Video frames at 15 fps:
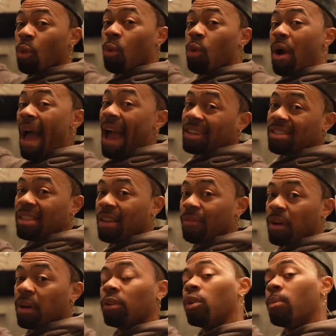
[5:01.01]
will actually give
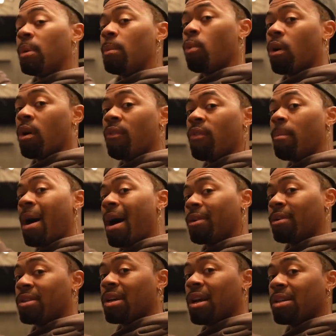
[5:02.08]
it a little bit more of a
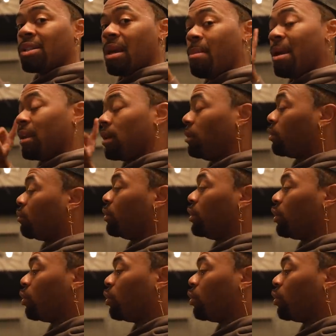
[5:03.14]
modern touch and make it look really